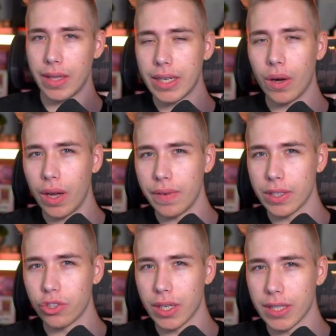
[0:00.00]
That, however,
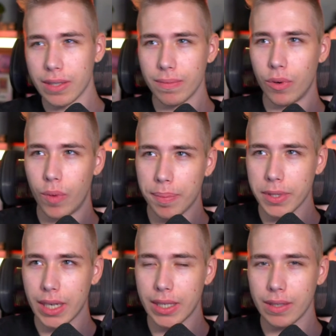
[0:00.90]
is just
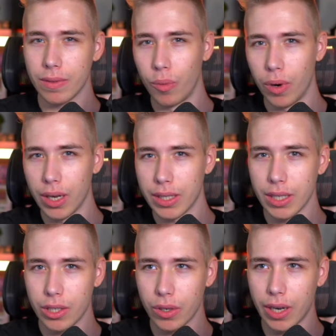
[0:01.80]
website, wallet,
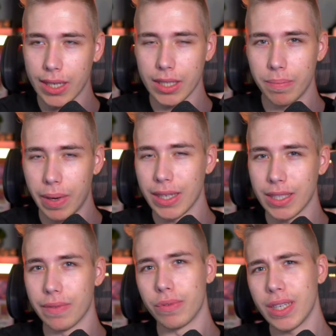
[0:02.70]
connect, buy
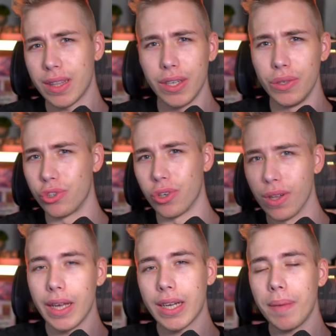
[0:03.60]
stuff, right? The usual.
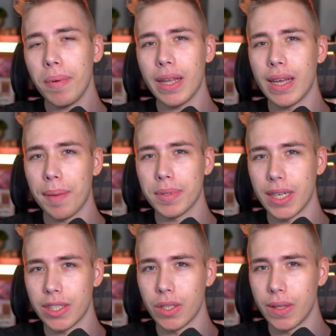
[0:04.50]
There are a couple other
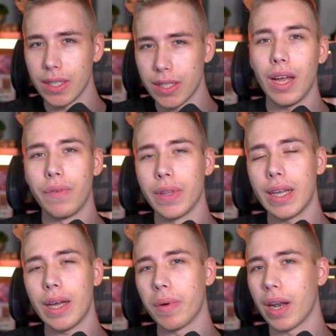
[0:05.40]
upsides to this, and for
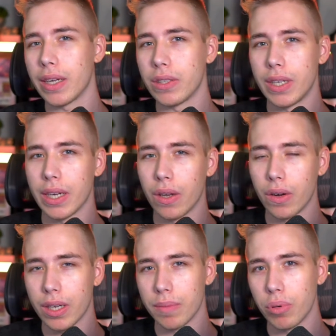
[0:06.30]
that I would like to take a
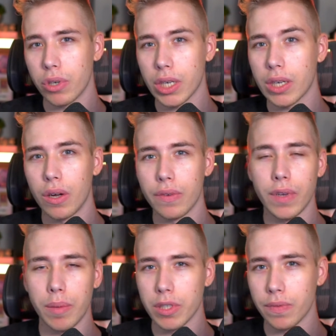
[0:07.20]
look at a project called
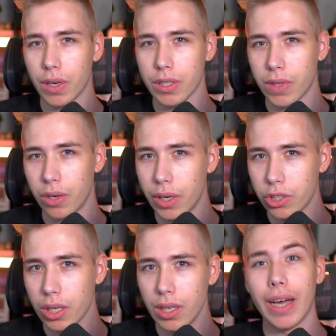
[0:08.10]
Famous Fox
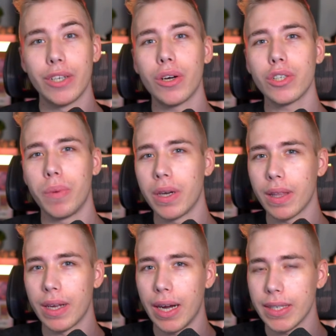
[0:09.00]
Federation. I talked to one of the
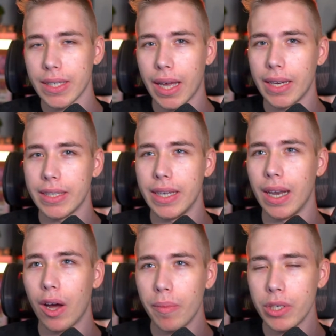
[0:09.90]
guys and he
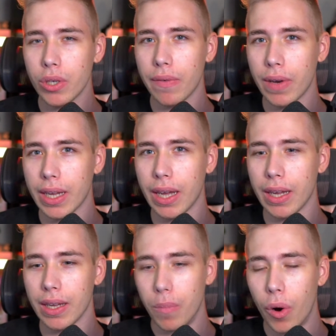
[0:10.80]
allowed me to have like
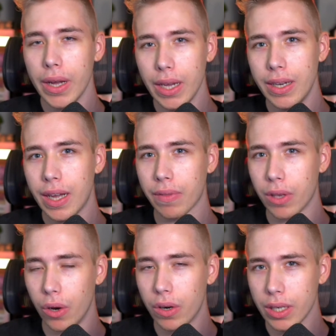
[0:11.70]
a more in-depth
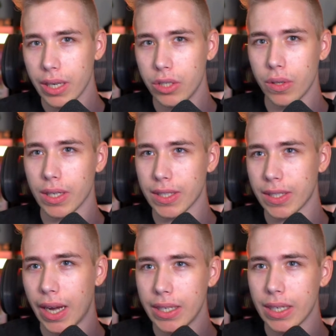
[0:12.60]
look into the
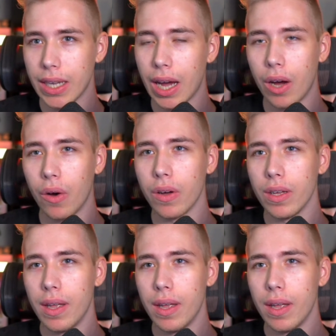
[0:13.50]
site and how